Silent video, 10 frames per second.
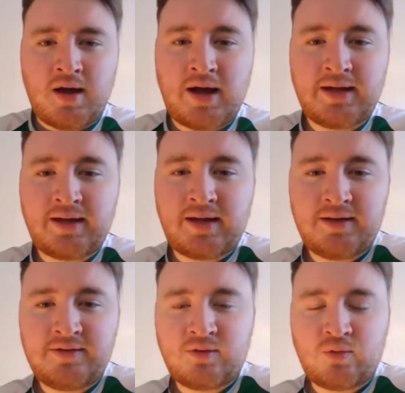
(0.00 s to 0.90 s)
Hi,
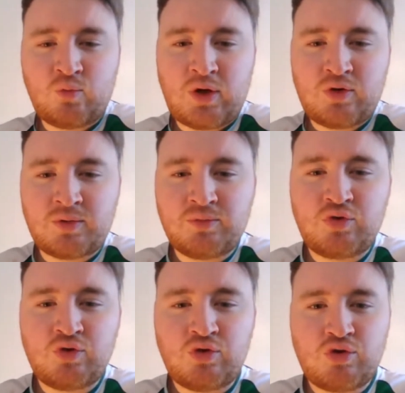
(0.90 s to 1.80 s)
guys, welcome
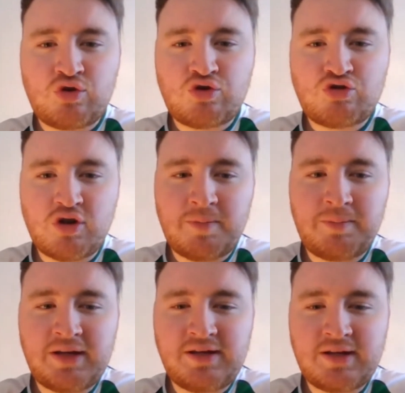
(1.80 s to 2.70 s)
to the Strong
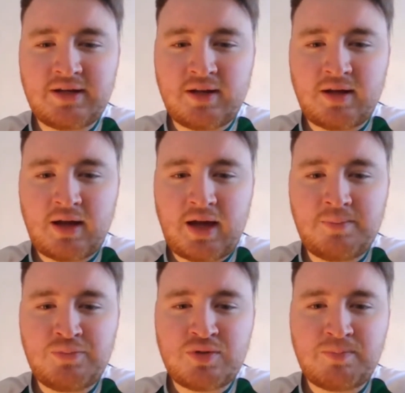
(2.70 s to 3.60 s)
Opinion
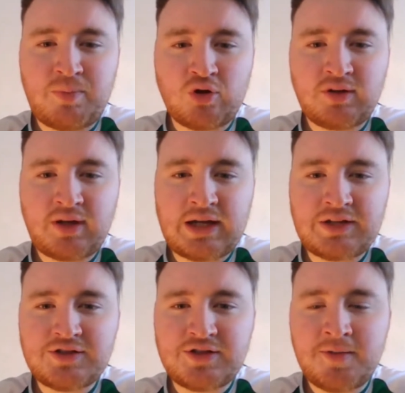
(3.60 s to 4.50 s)
Hibs
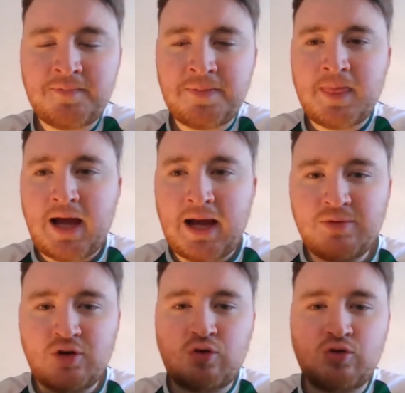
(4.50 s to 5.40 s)
podcast.
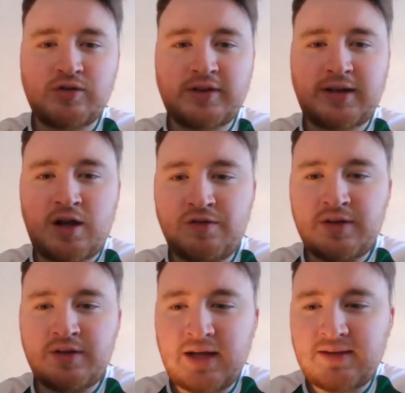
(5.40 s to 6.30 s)
I'm your host,
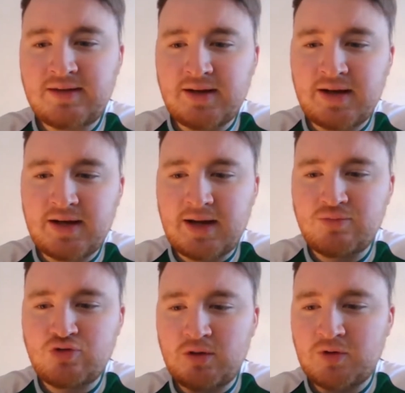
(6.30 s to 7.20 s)
Calvin, and tonight
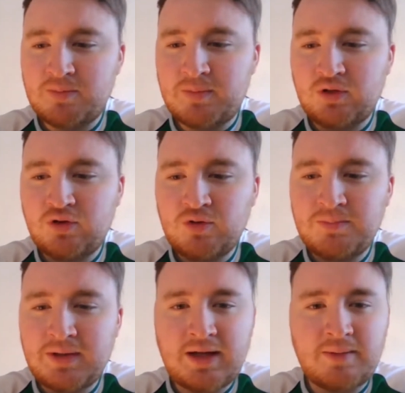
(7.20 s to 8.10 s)
I'm joined with my
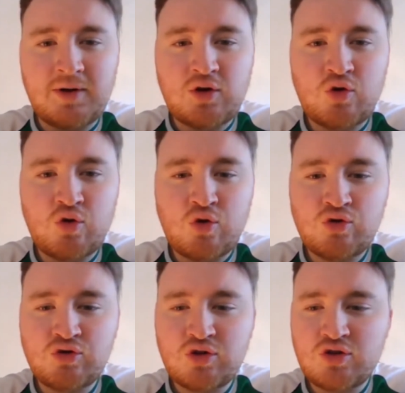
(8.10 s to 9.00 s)
good mate and my co
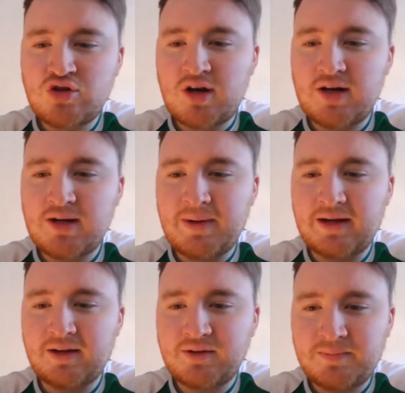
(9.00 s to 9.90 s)
host, Charlie
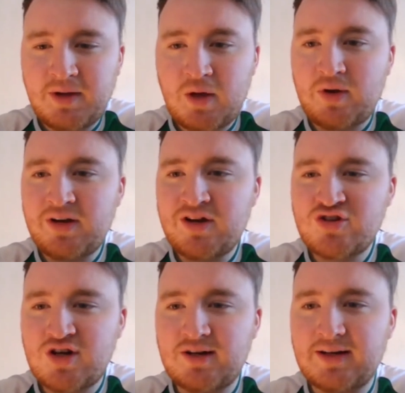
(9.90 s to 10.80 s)
Banks. How are you,
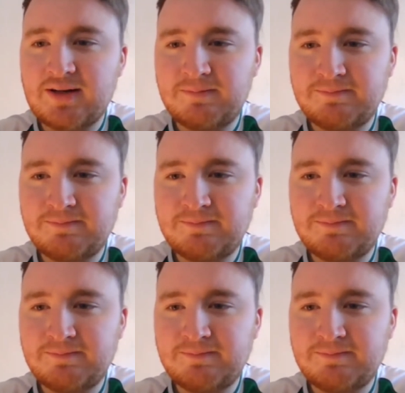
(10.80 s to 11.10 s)
Charlie?